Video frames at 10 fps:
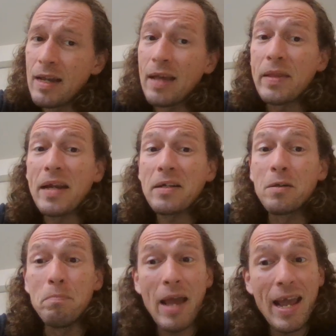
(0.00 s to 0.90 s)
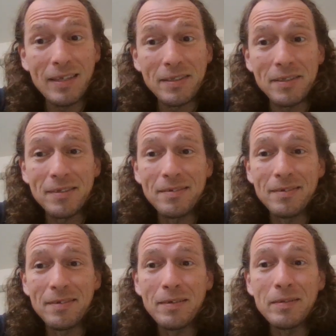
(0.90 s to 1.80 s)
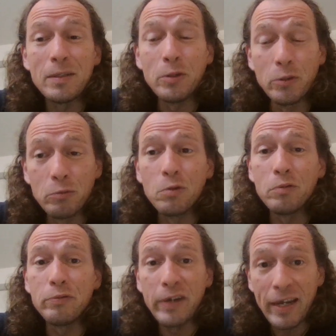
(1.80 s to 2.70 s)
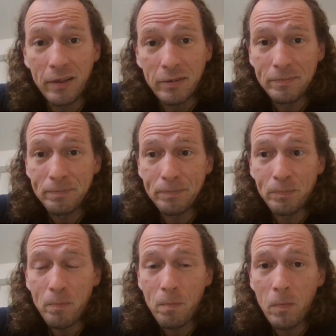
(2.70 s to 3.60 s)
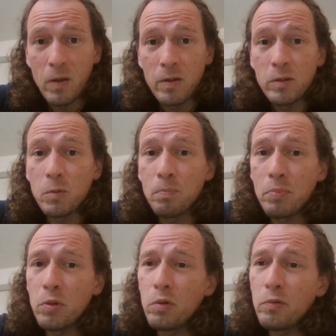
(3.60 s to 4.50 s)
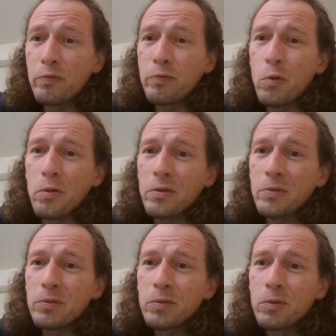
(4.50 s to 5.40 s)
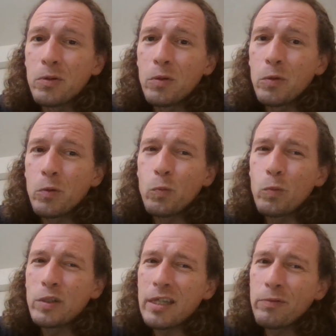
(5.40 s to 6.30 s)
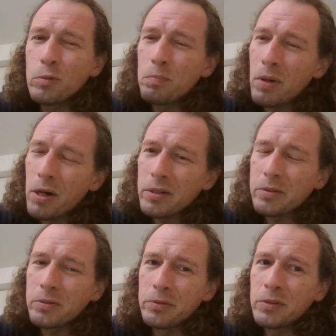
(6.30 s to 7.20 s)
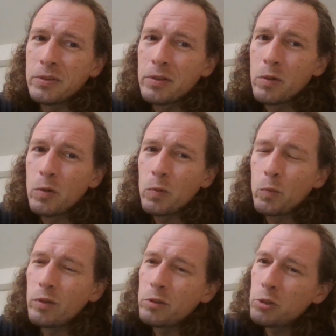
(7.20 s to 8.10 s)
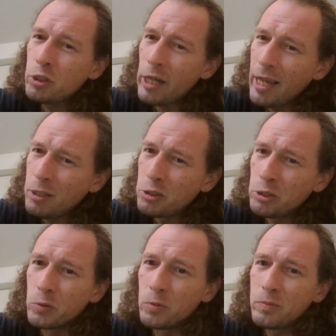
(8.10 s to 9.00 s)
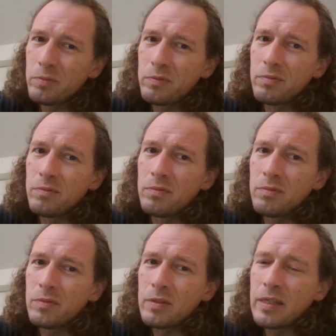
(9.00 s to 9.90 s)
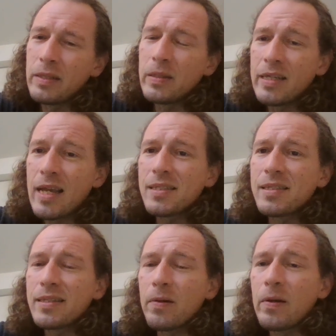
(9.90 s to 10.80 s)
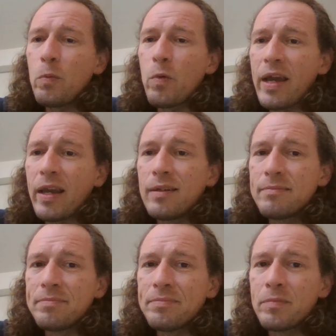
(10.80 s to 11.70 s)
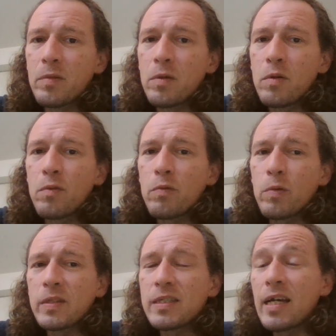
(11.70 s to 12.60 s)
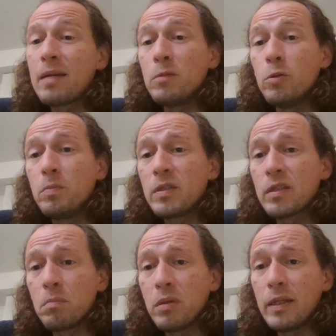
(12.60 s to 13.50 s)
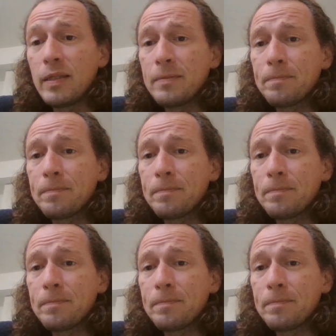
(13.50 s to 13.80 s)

And that commands the Unruh veil to pull forth whichever particles will change you in the necessary way for the time loop to complete.